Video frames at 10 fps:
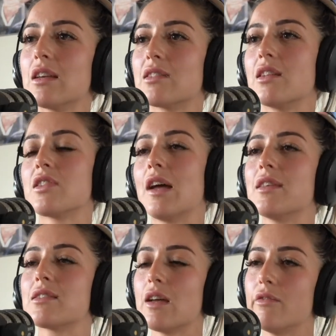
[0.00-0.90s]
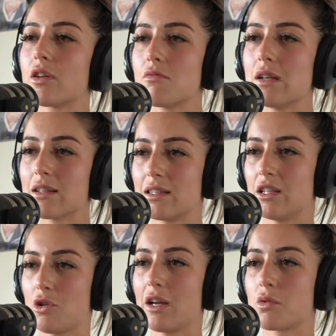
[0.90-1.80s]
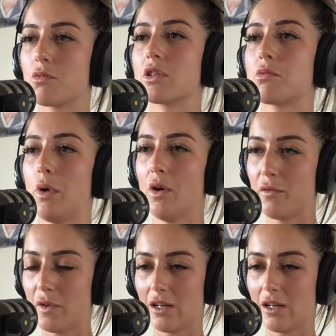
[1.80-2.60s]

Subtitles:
And it's like, there's never going to be a situation where it's perfect.